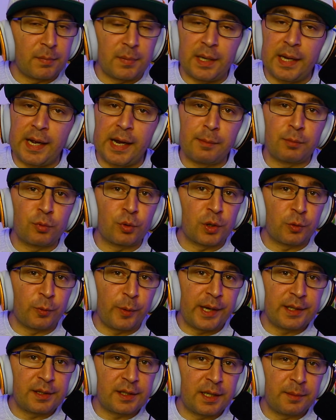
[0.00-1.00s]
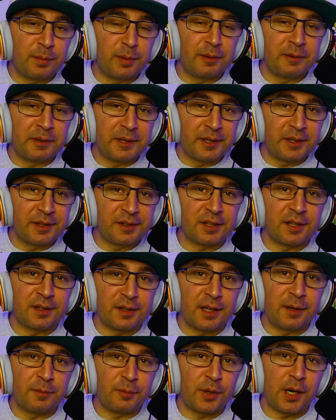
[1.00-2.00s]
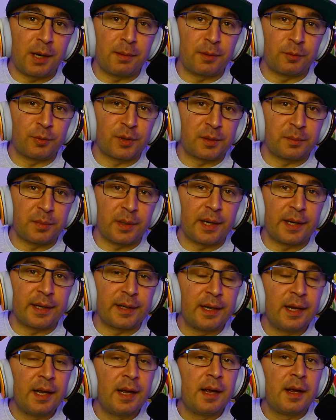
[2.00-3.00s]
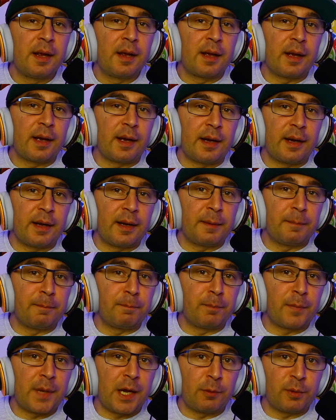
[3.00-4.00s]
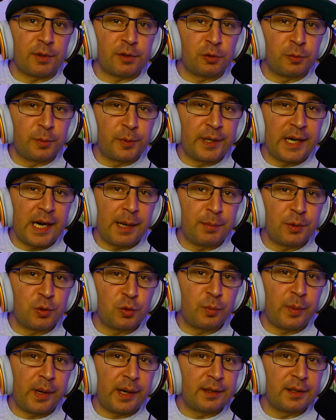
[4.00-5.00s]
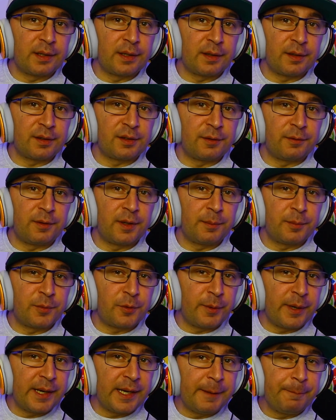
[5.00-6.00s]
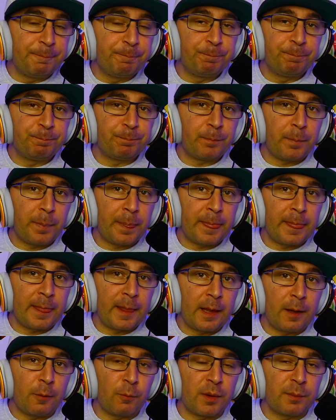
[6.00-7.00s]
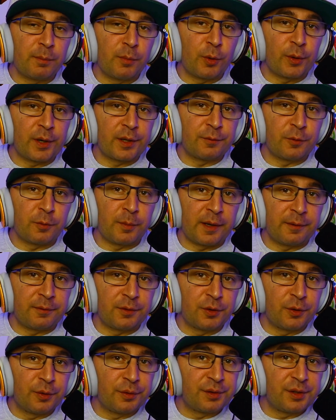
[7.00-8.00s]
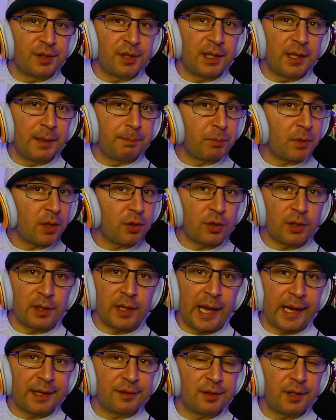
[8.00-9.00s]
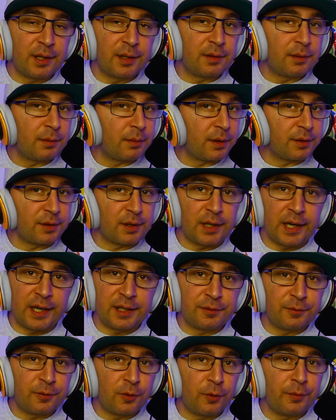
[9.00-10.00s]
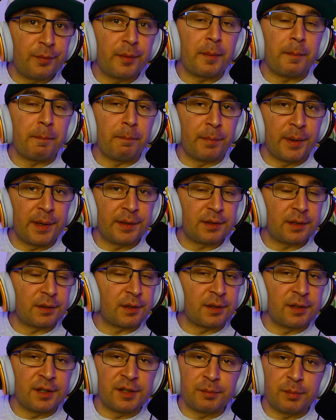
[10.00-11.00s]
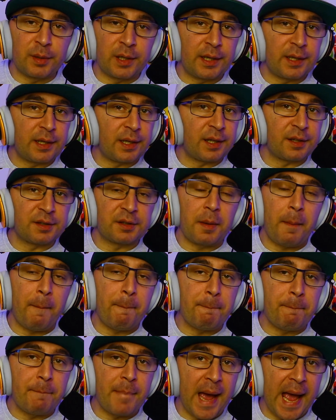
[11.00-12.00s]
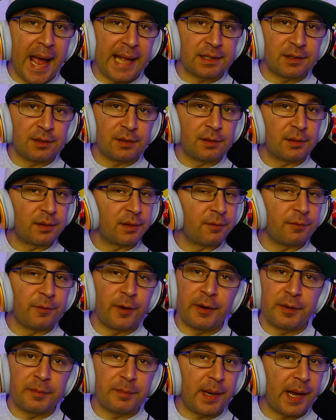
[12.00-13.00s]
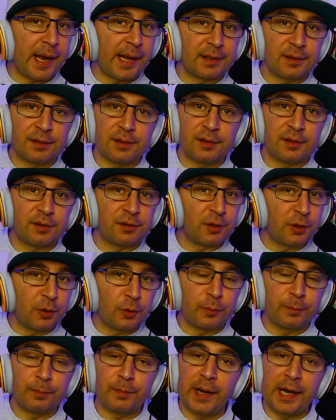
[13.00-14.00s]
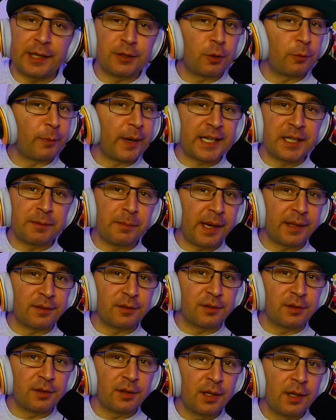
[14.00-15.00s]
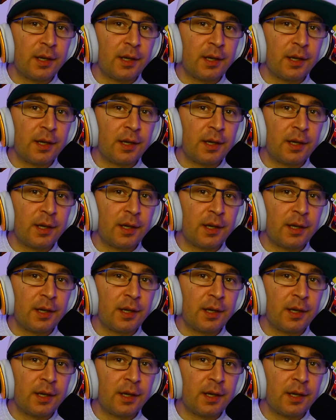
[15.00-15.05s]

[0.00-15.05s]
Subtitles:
I am gonna wait a couple of years and then probably I'm gonna buy. I was super happy to buy the ZFLIP 3. We bought it for my fiance. She likes it. It's a nice phone, but the display is bad, very bad. So I don't recommend.